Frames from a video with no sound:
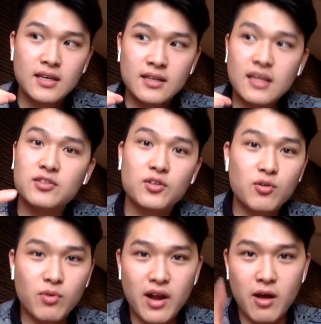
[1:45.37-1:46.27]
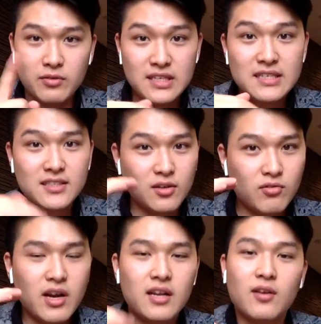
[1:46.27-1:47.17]
That's a new word now, decent
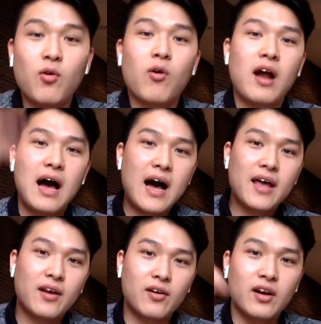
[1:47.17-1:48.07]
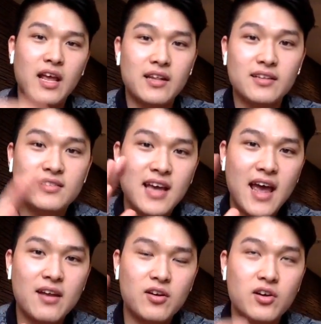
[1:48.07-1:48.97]
graded or higher in the
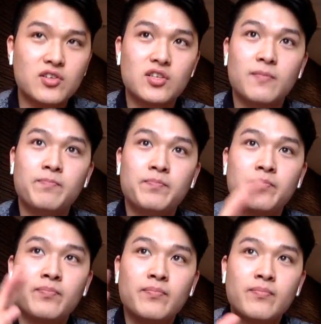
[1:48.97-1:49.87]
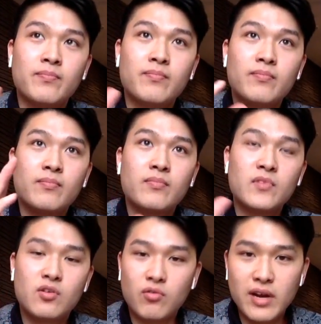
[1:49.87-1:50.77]
Tanner's
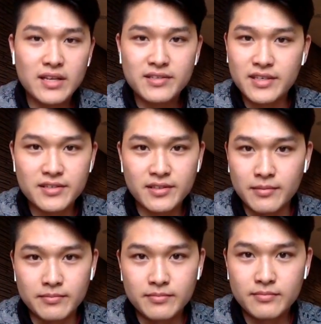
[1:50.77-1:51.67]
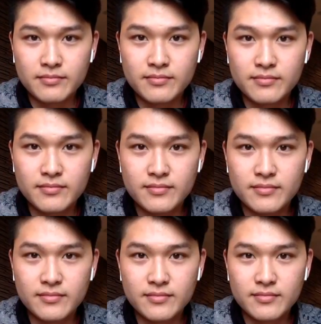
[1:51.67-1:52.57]
grade system.
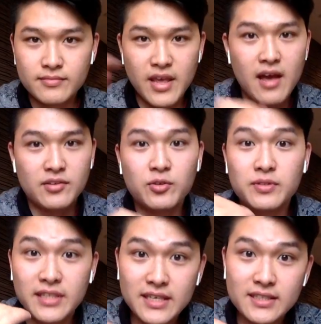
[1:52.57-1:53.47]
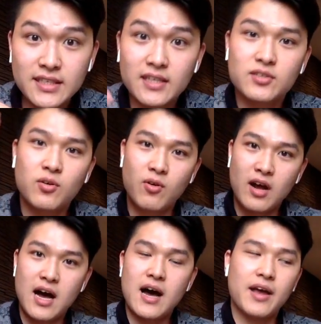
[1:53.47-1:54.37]
Yeah, so decent or
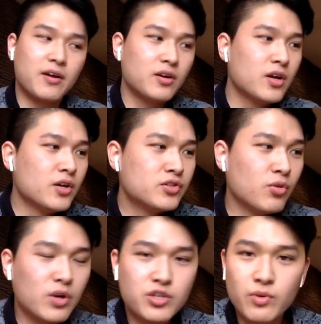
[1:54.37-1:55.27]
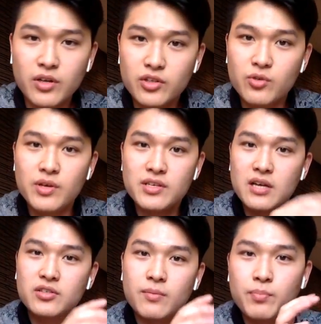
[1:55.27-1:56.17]
higher. So what you want to do is
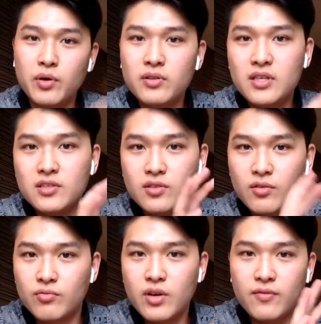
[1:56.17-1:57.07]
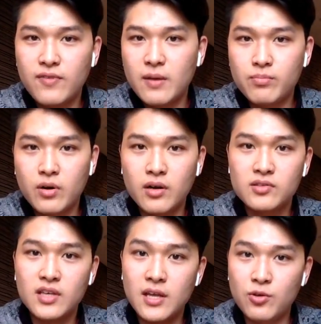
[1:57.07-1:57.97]
actually put these 3 to 5
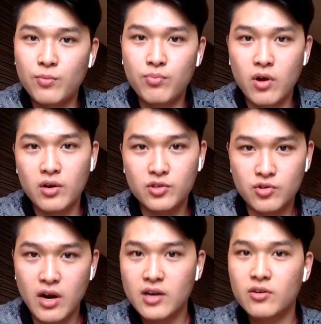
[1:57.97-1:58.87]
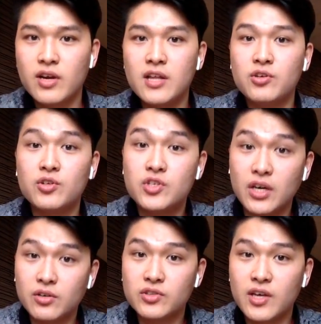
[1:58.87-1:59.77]
products in your product tracker in your
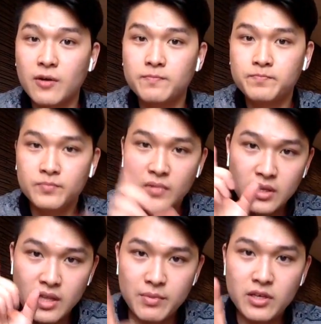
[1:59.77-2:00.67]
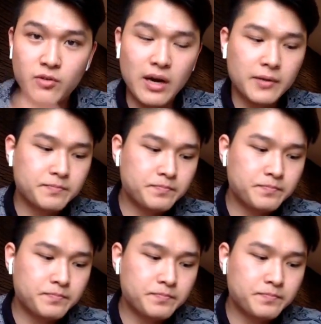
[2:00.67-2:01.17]
Jungle Scout. Let me tell you why.